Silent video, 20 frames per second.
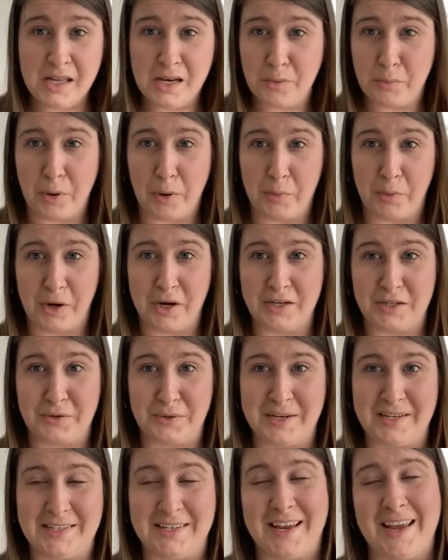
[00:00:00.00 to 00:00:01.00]
inappropriate to
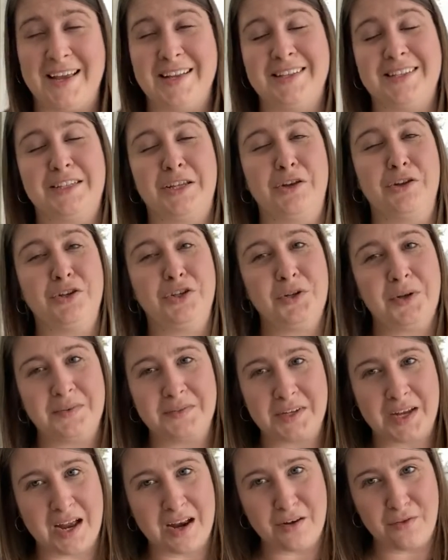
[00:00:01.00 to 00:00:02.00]
read to kids. So you do have
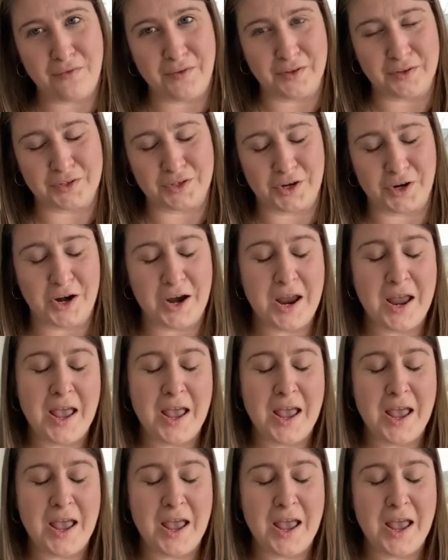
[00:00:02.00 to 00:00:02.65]
to kind of filter.